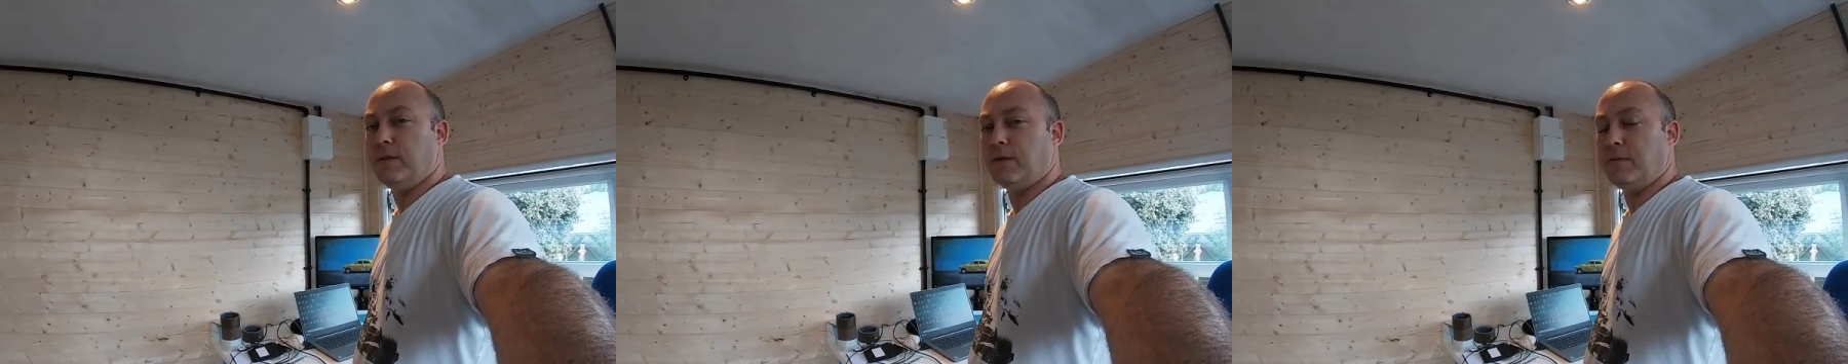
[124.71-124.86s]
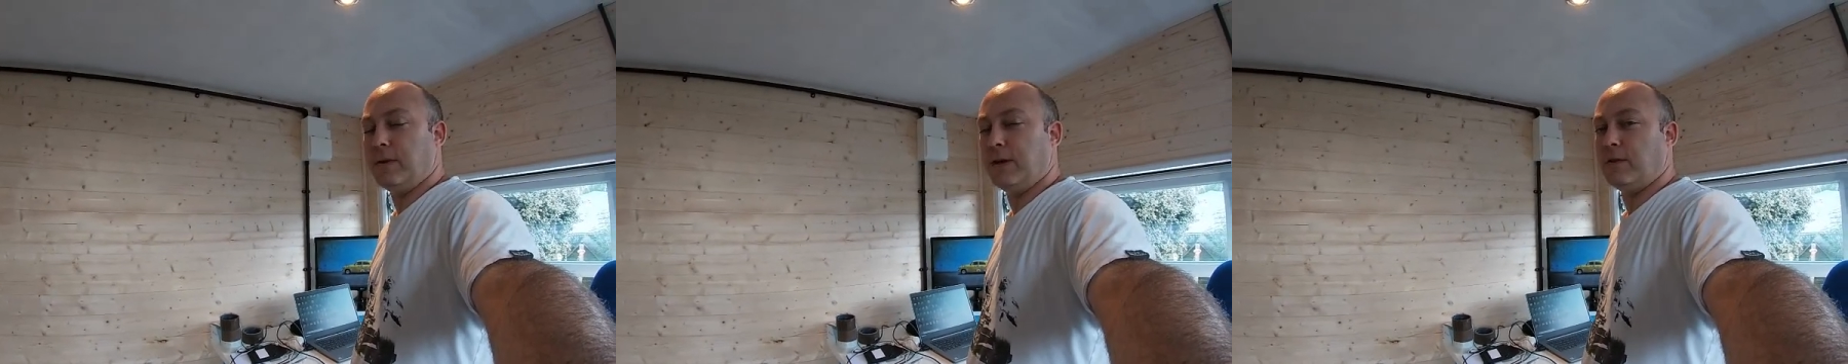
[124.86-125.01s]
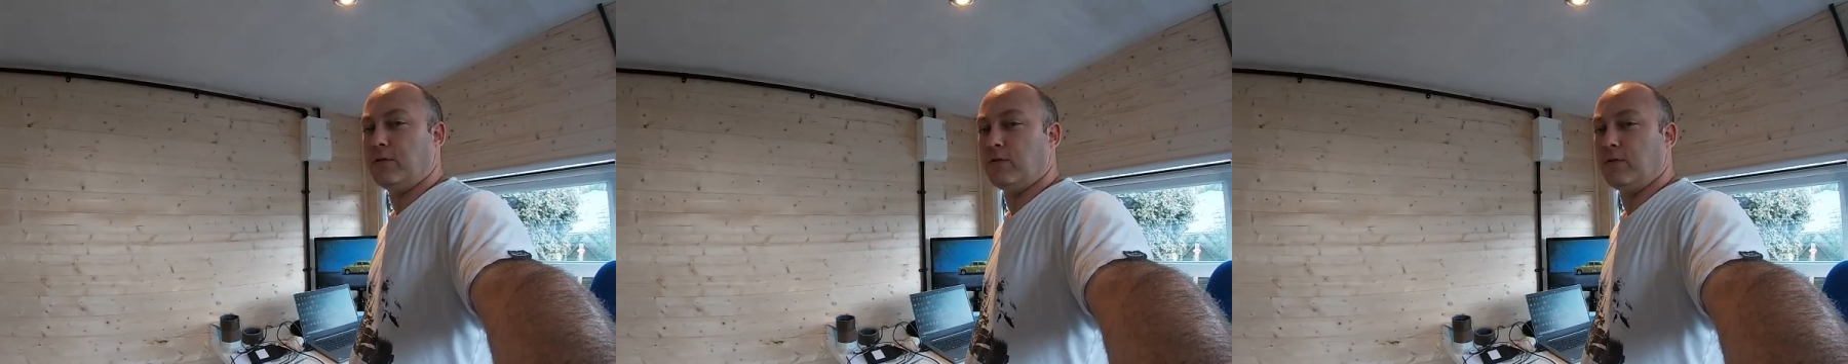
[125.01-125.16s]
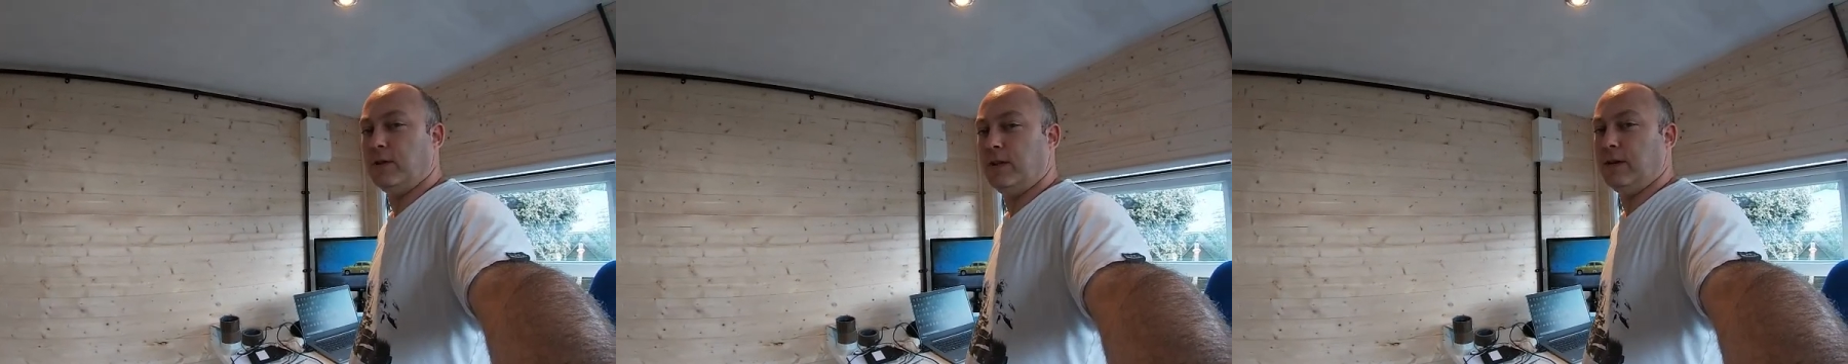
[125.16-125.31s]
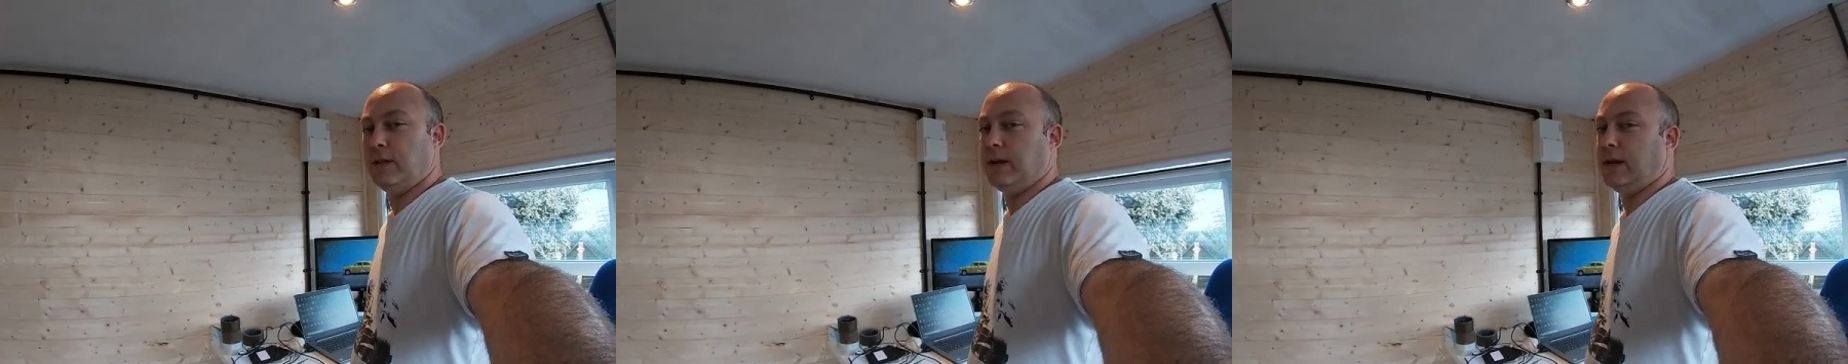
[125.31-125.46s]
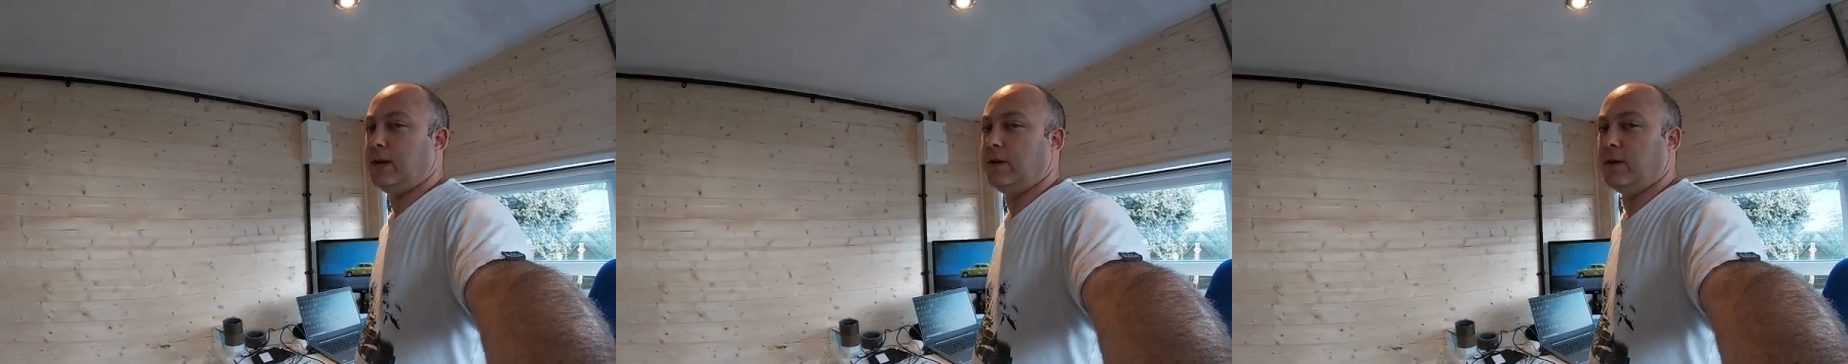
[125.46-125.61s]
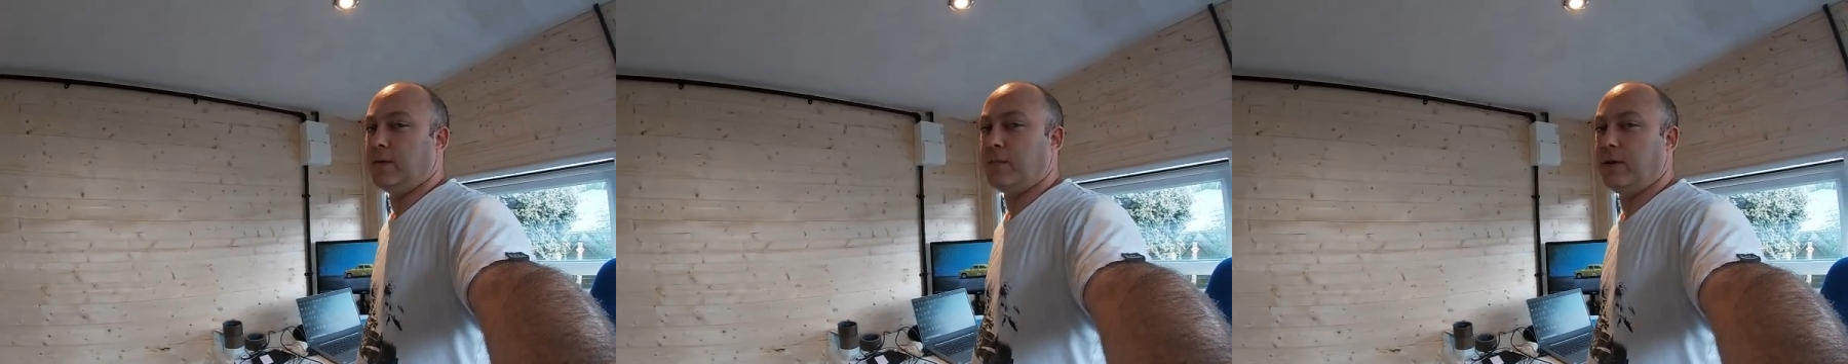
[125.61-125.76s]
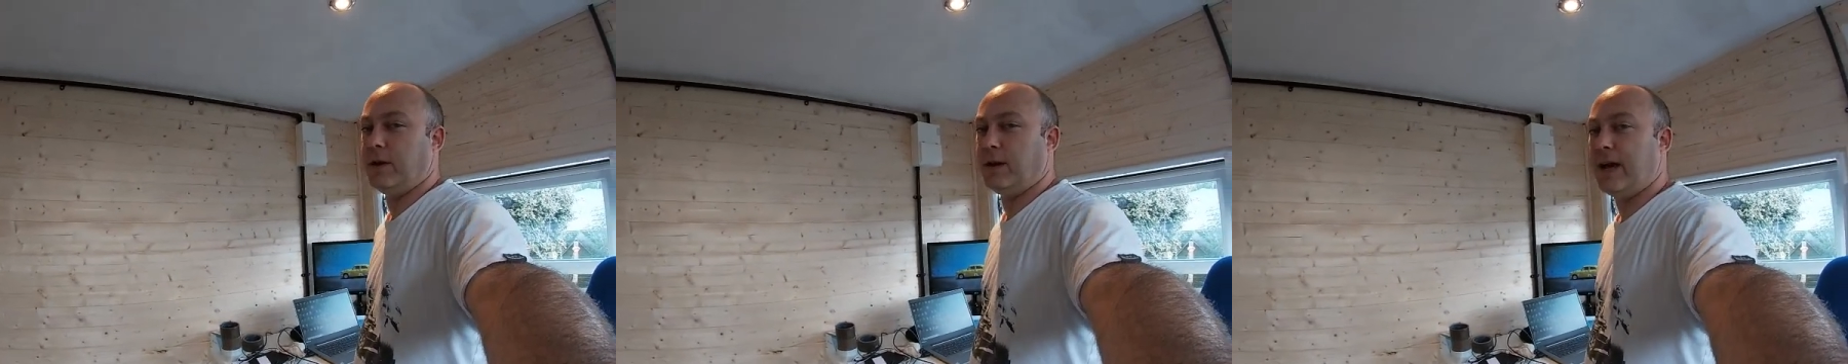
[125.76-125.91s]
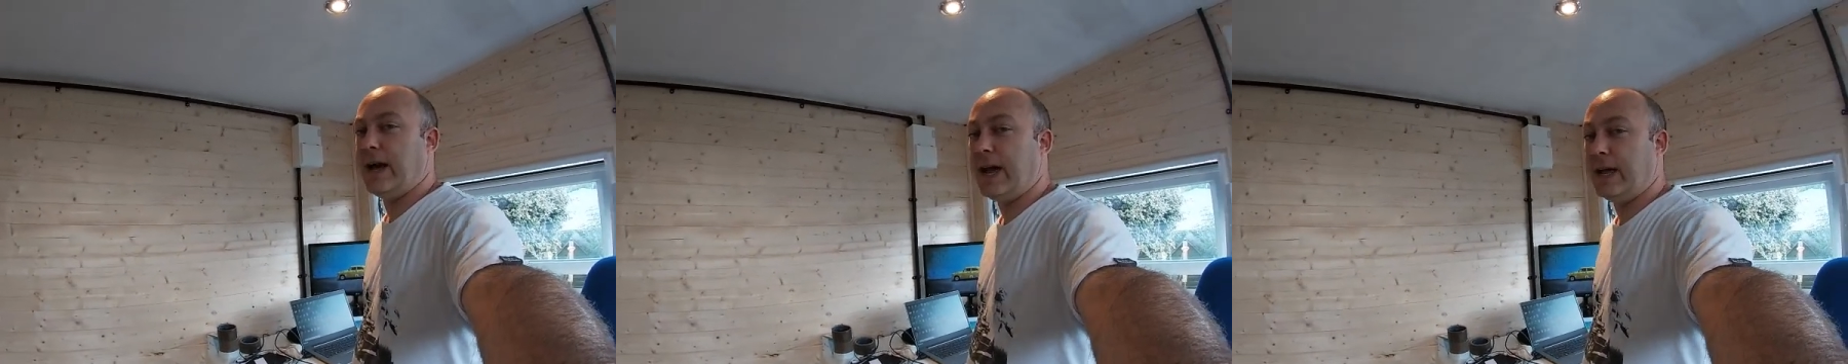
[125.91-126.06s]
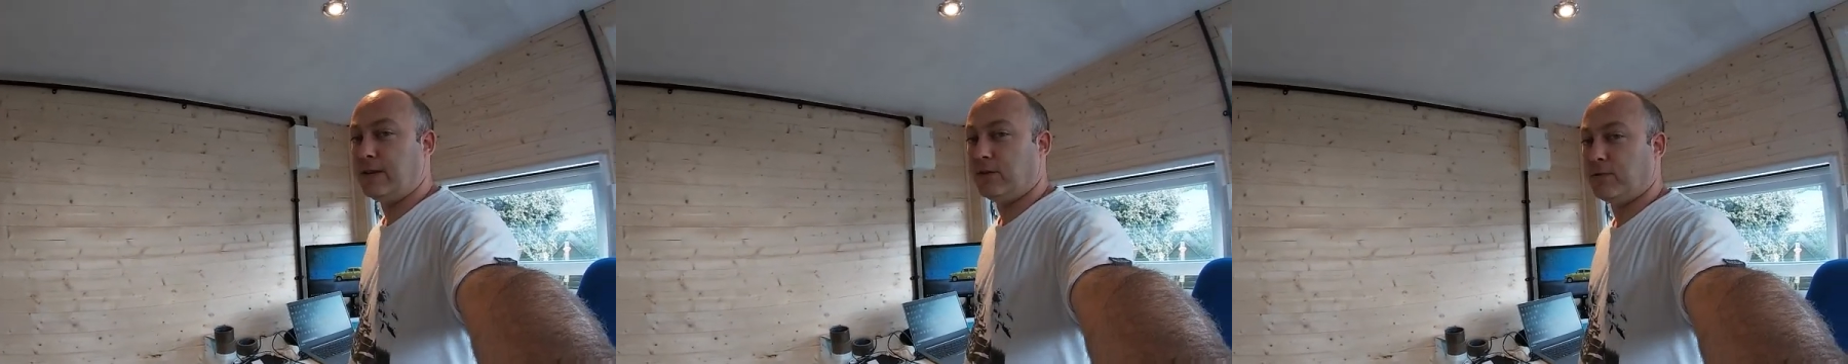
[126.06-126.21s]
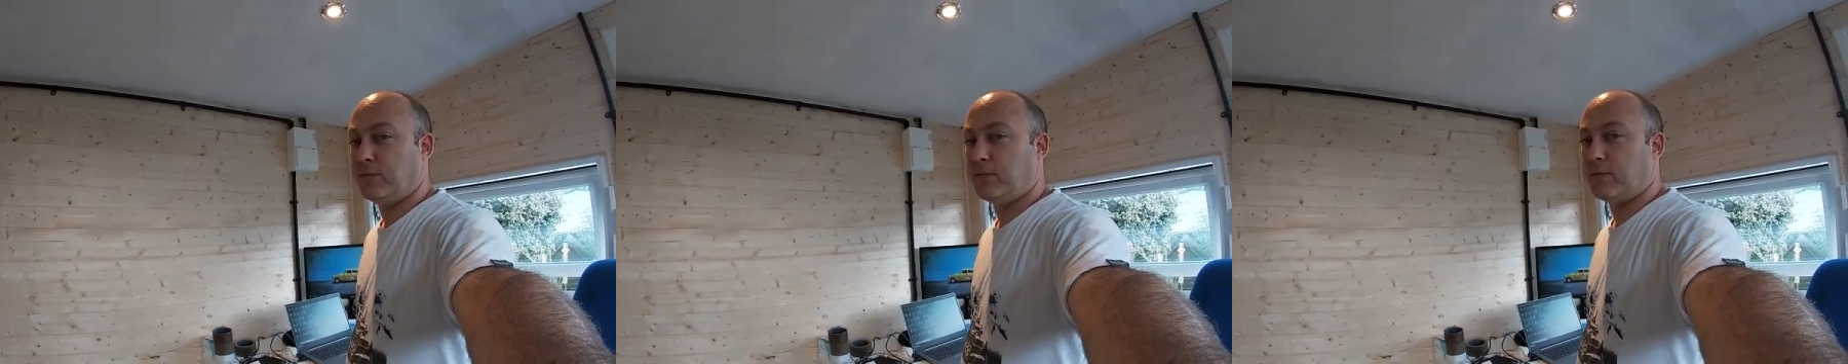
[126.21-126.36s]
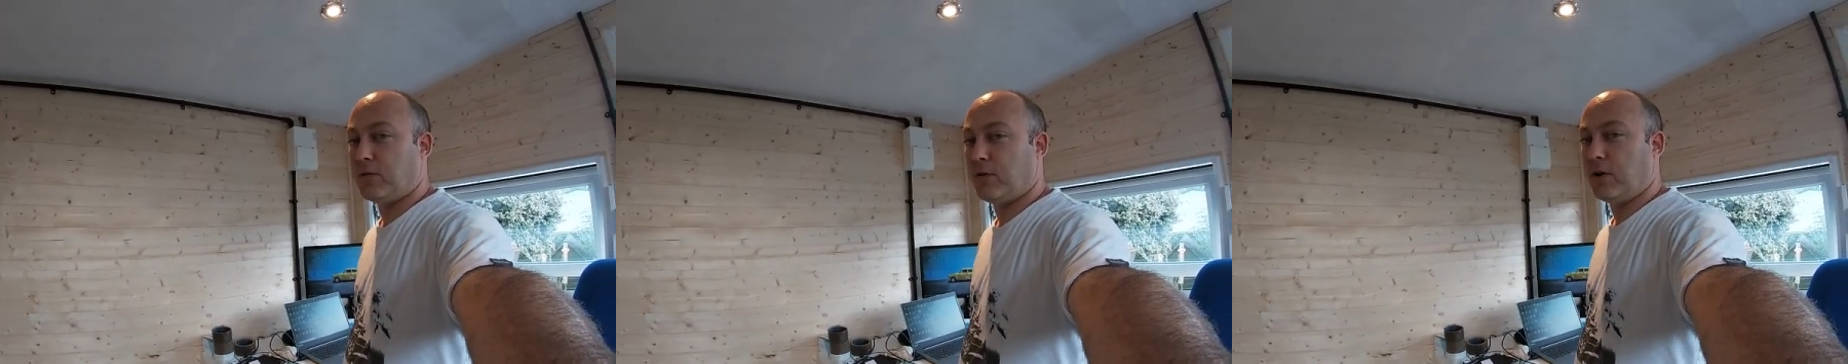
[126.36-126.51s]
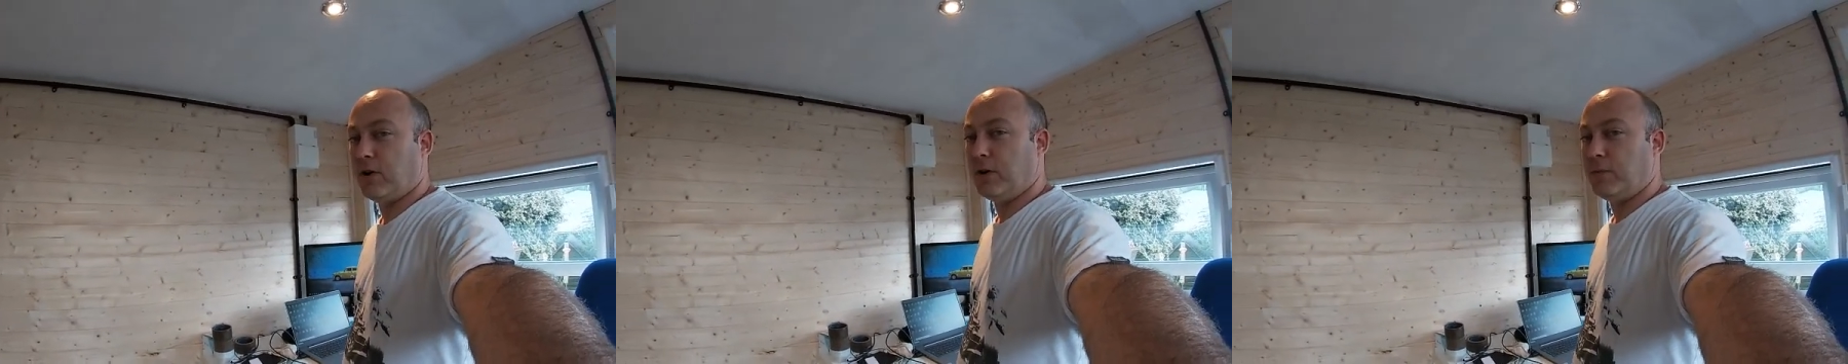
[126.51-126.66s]
so make sure you hit that like button and
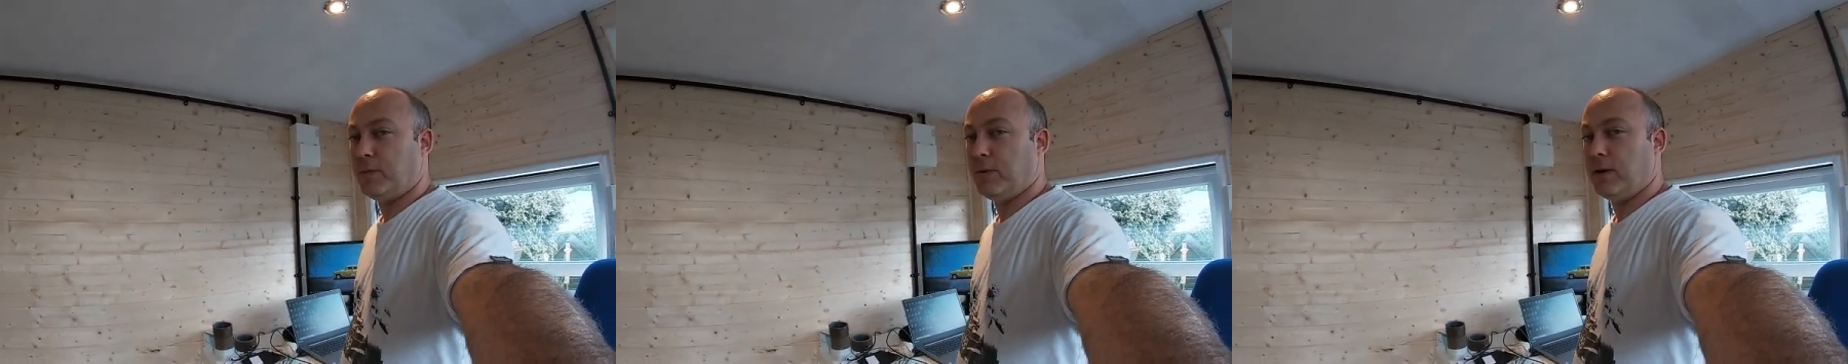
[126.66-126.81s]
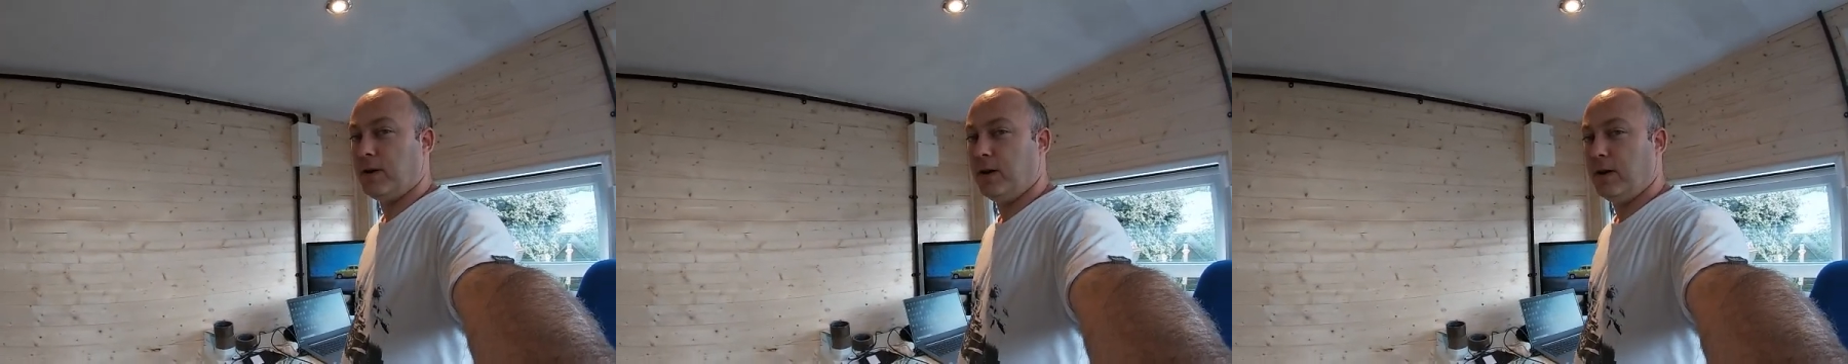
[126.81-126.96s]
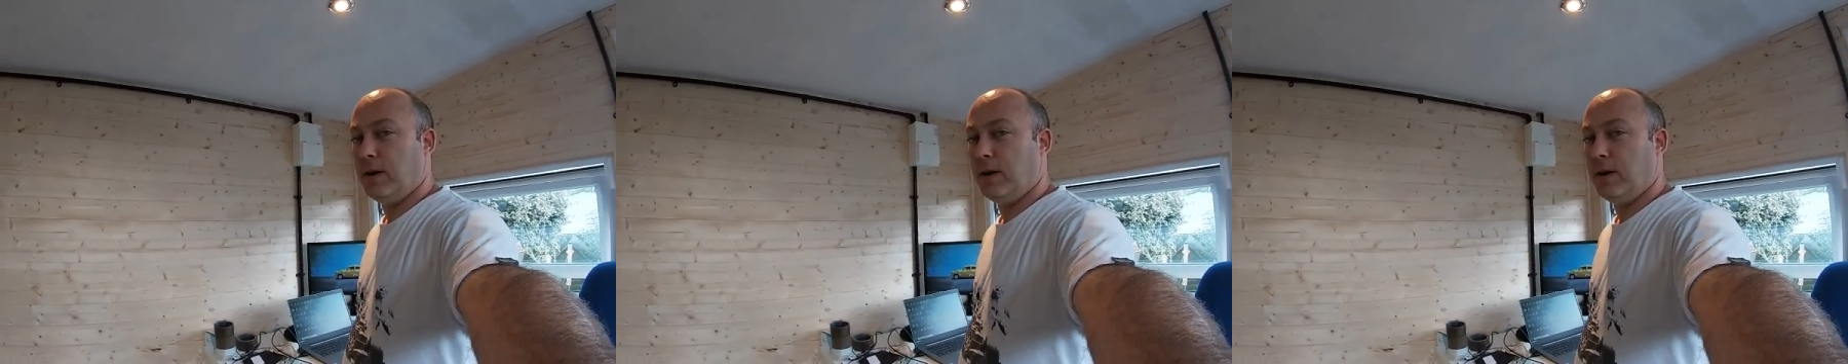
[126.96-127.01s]
subscribe.